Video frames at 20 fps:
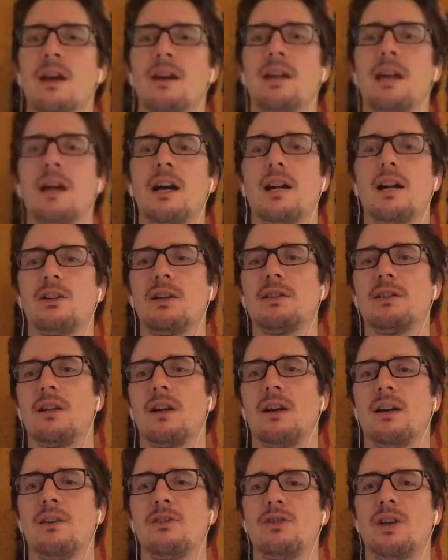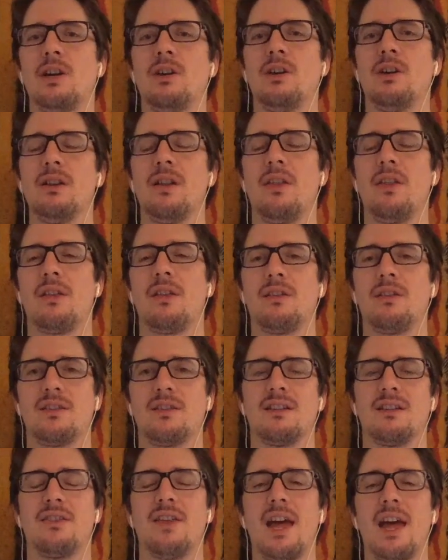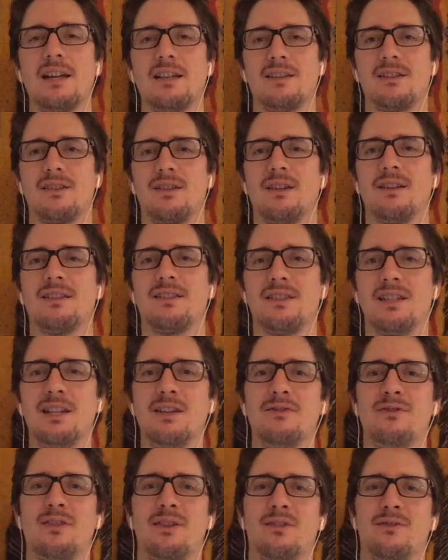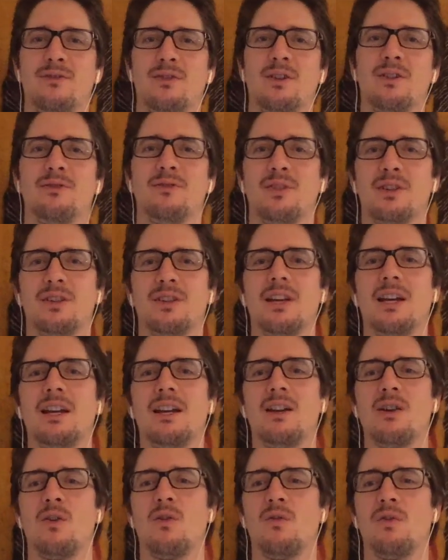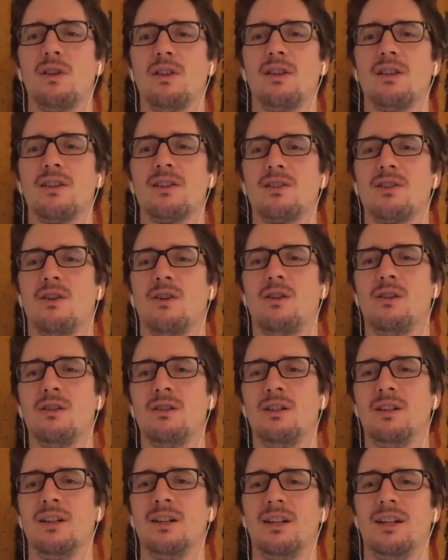Yeah, just general thanks, Steve, for taking over this call.